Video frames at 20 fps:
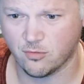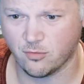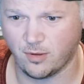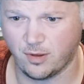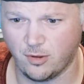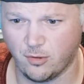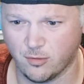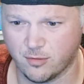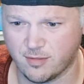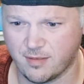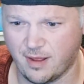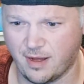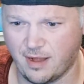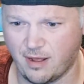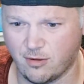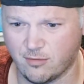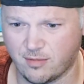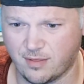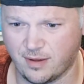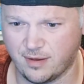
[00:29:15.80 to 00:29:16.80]
So I know it's not
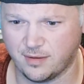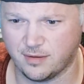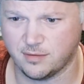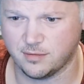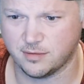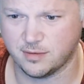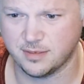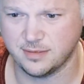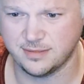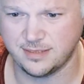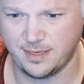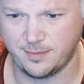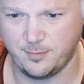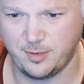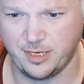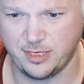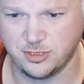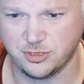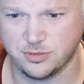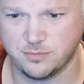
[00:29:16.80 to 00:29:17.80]
outside
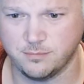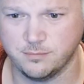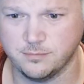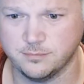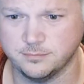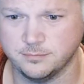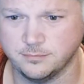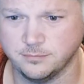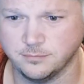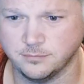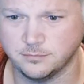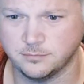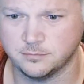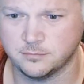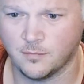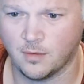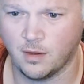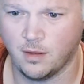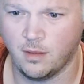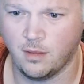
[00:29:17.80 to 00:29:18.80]
contamination.
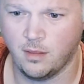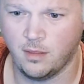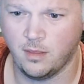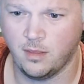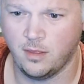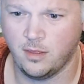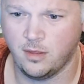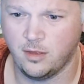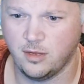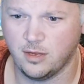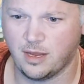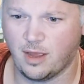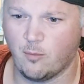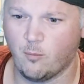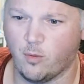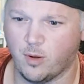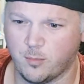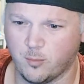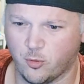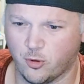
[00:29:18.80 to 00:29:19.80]
You
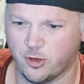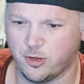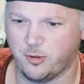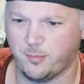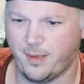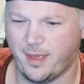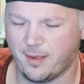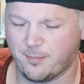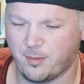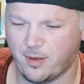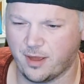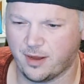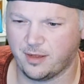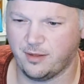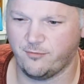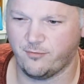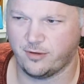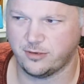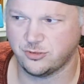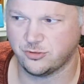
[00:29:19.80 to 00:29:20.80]
got one more in your back
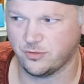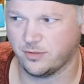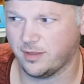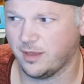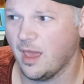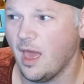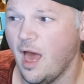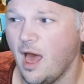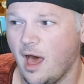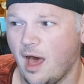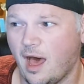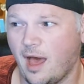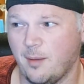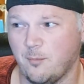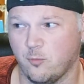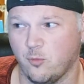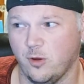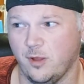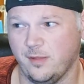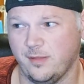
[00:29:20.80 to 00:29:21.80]
pocket eventually.
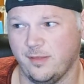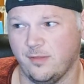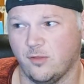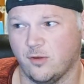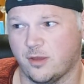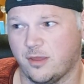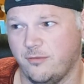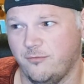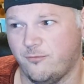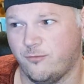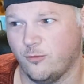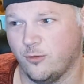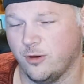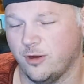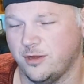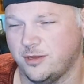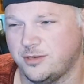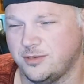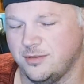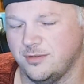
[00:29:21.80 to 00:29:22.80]
I'm really looking
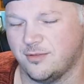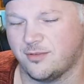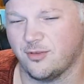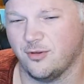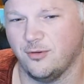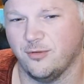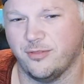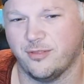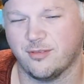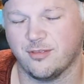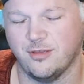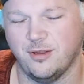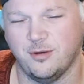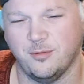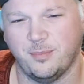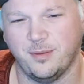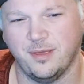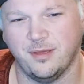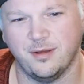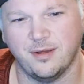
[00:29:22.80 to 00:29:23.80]
forward to so this
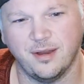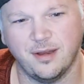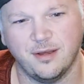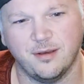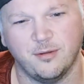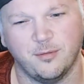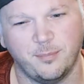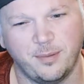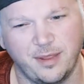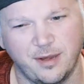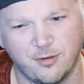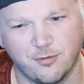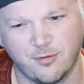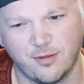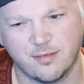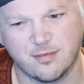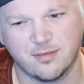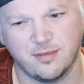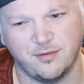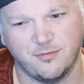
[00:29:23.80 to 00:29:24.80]
it'll be
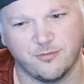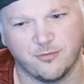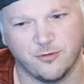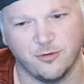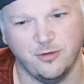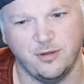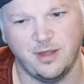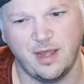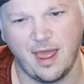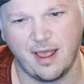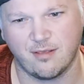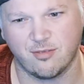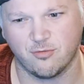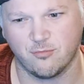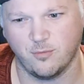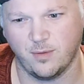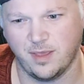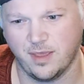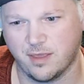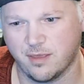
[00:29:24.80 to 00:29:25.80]
interesting for
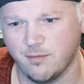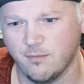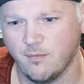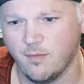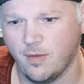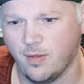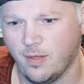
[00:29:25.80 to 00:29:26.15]
next week.